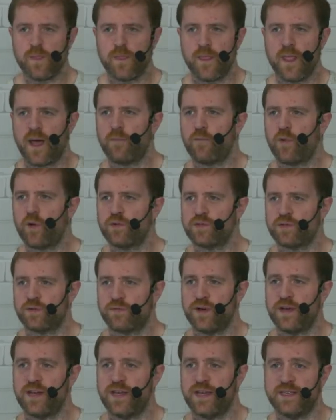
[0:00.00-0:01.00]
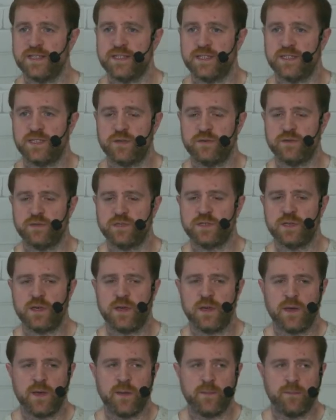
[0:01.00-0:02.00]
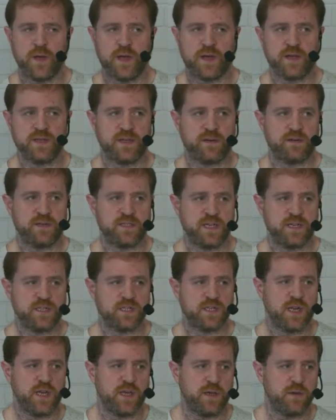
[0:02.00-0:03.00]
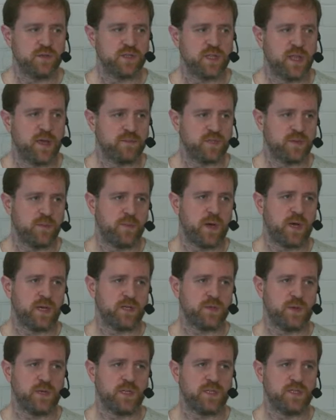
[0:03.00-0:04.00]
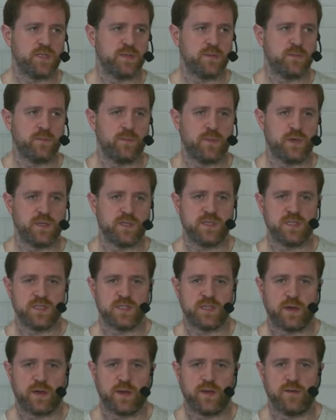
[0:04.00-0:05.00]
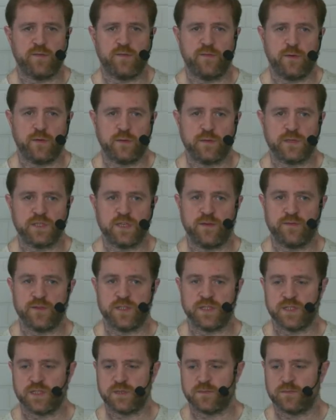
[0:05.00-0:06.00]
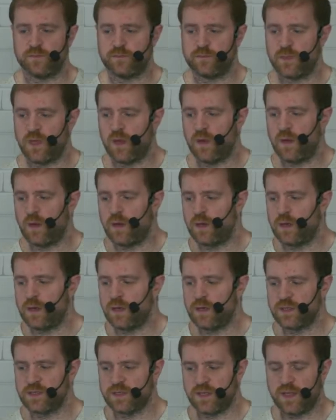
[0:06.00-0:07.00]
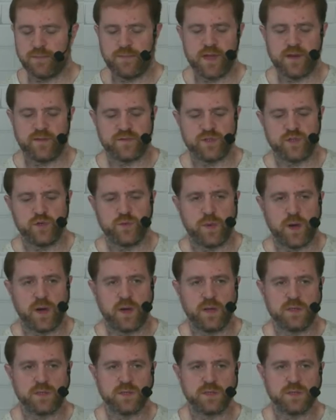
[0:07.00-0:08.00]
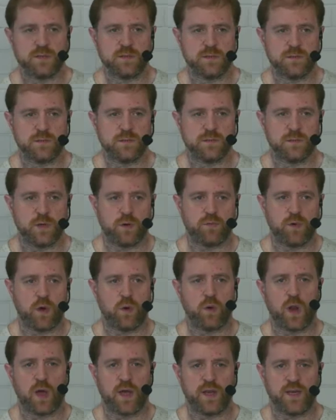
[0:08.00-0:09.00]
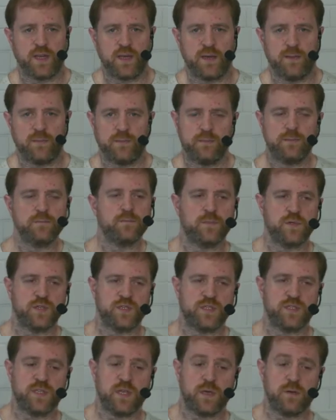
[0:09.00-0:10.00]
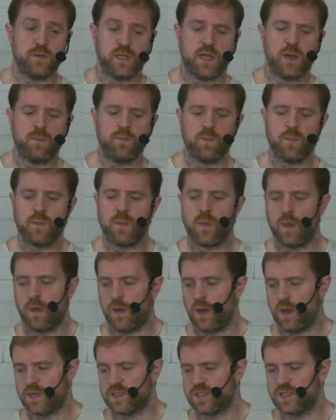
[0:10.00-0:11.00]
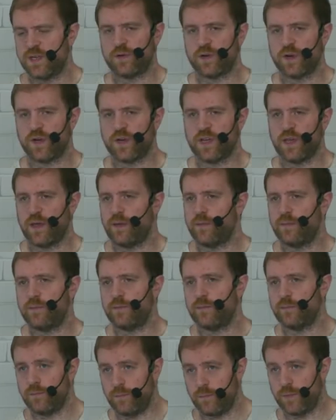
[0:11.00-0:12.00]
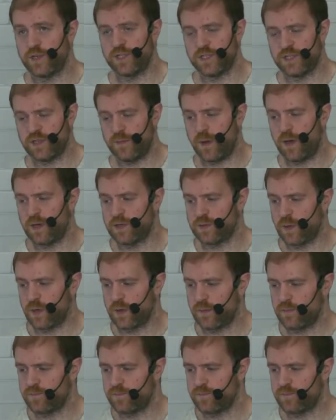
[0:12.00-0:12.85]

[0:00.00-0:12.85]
AppRoles are really easy to use because they're essentially usernames and passwords, but designed for services. So they're made of two parts, a role ID, which is the username, and a secret ID, which is the password.